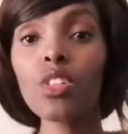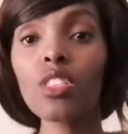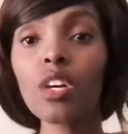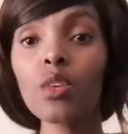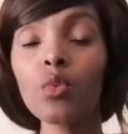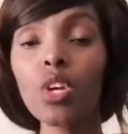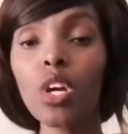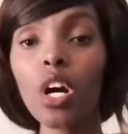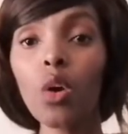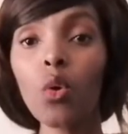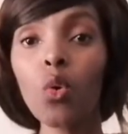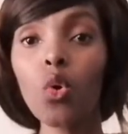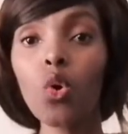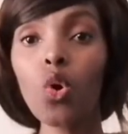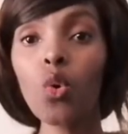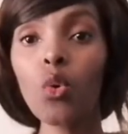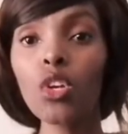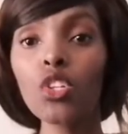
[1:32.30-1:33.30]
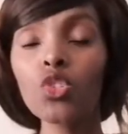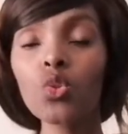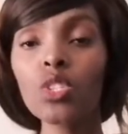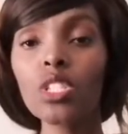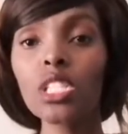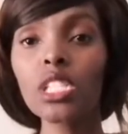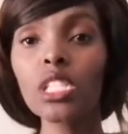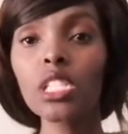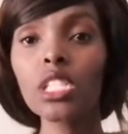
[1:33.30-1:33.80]
that we are going to
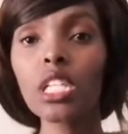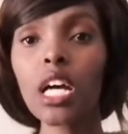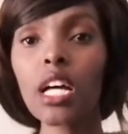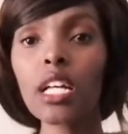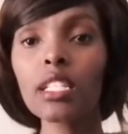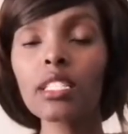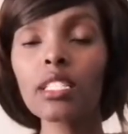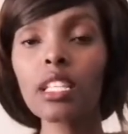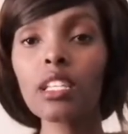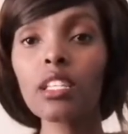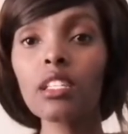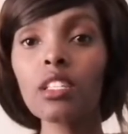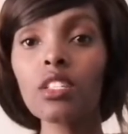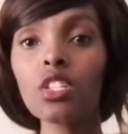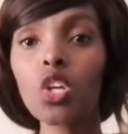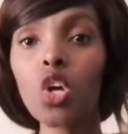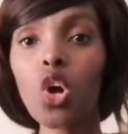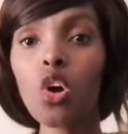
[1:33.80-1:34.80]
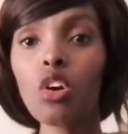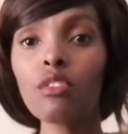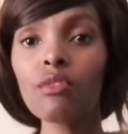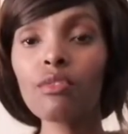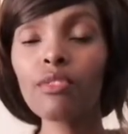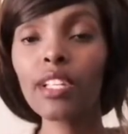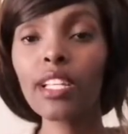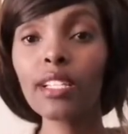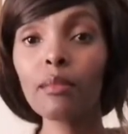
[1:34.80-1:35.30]
discuss is
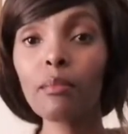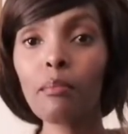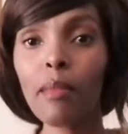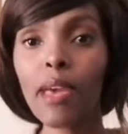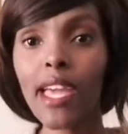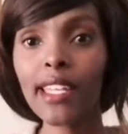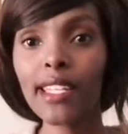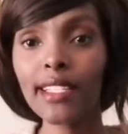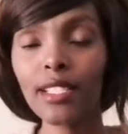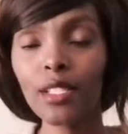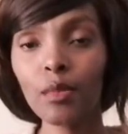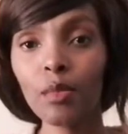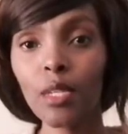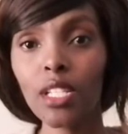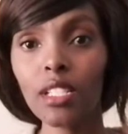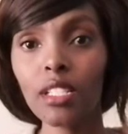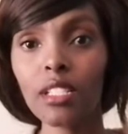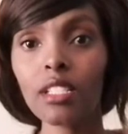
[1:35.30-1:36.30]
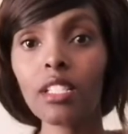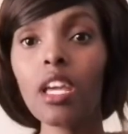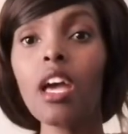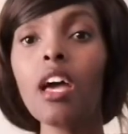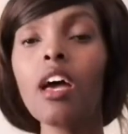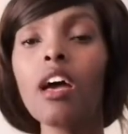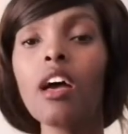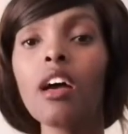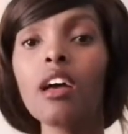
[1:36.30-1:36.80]
conflict management.
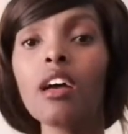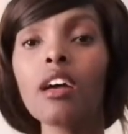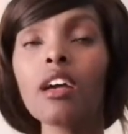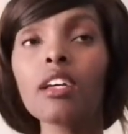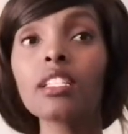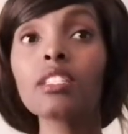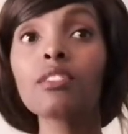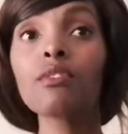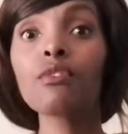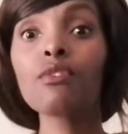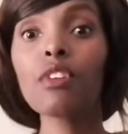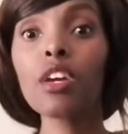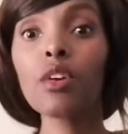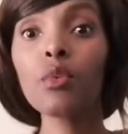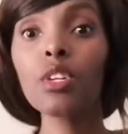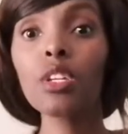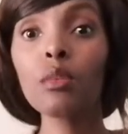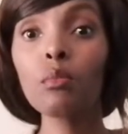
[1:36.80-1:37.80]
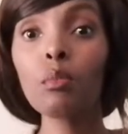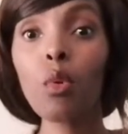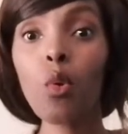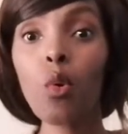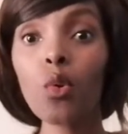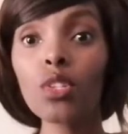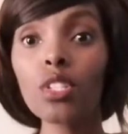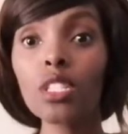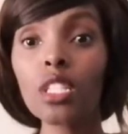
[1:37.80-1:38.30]
It's very
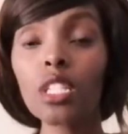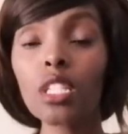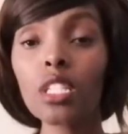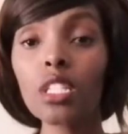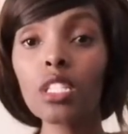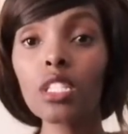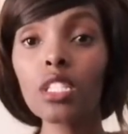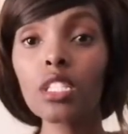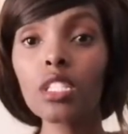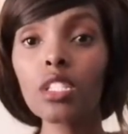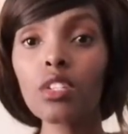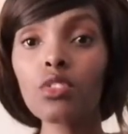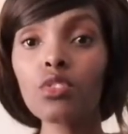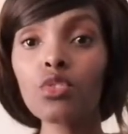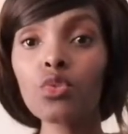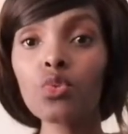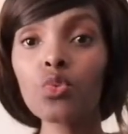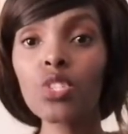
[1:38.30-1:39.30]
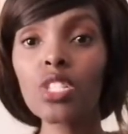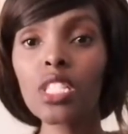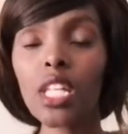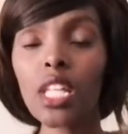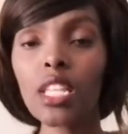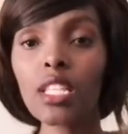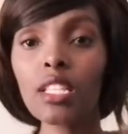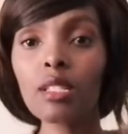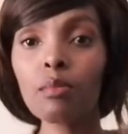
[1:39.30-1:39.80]
important to
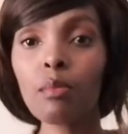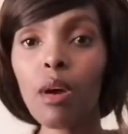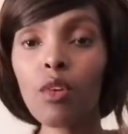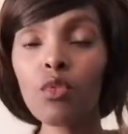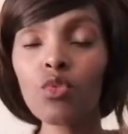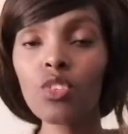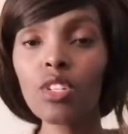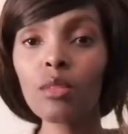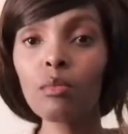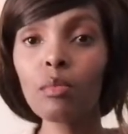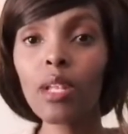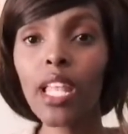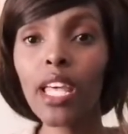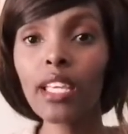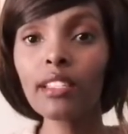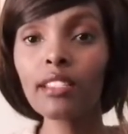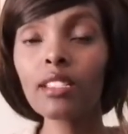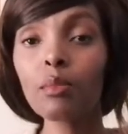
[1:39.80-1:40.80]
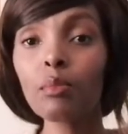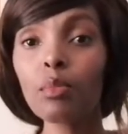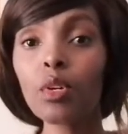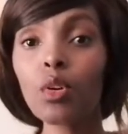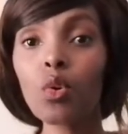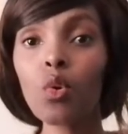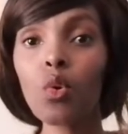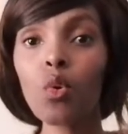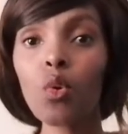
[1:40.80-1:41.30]
set this boundary in place
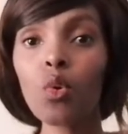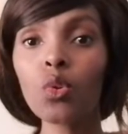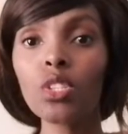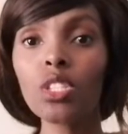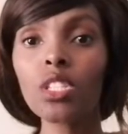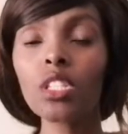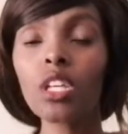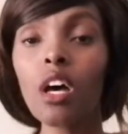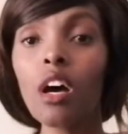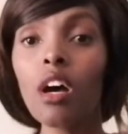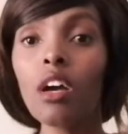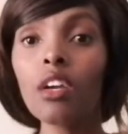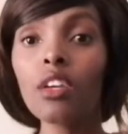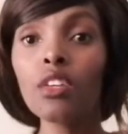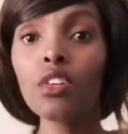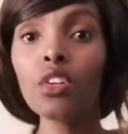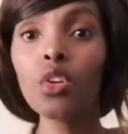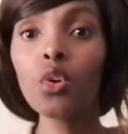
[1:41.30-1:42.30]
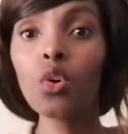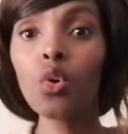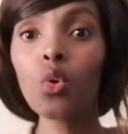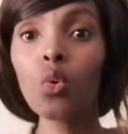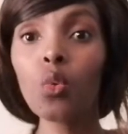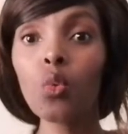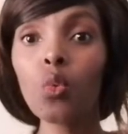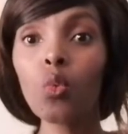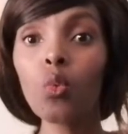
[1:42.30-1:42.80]
because,
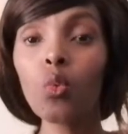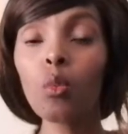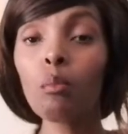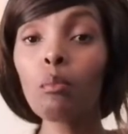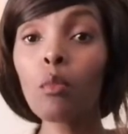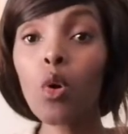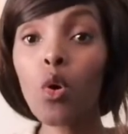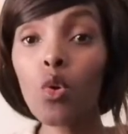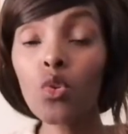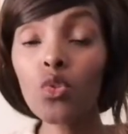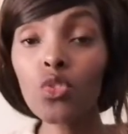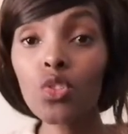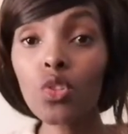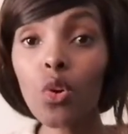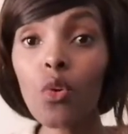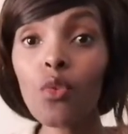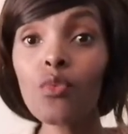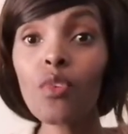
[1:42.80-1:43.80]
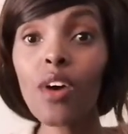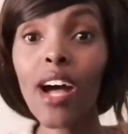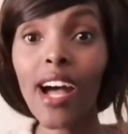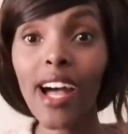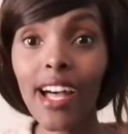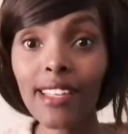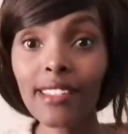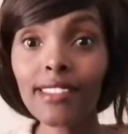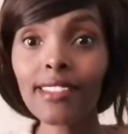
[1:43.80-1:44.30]
most of
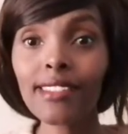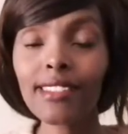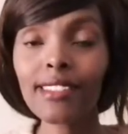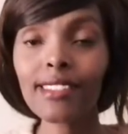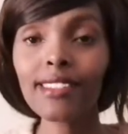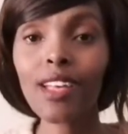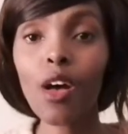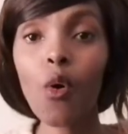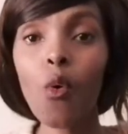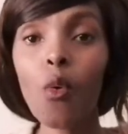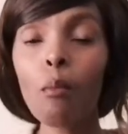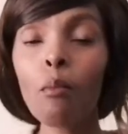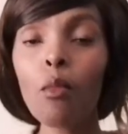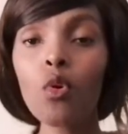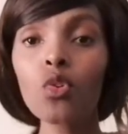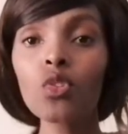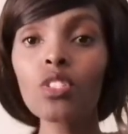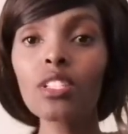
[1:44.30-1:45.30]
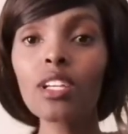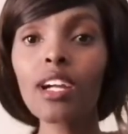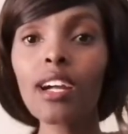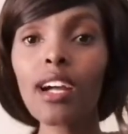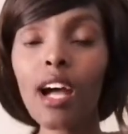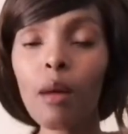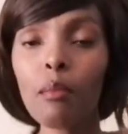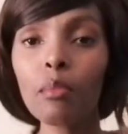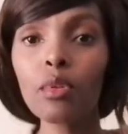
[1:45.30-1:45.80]
us or most
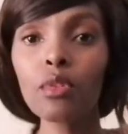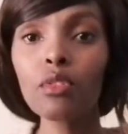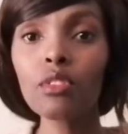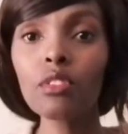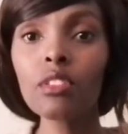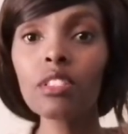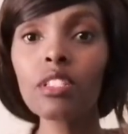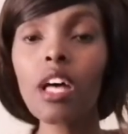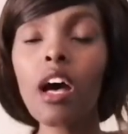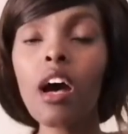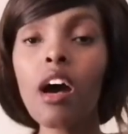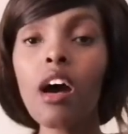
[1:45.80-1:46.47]
couples,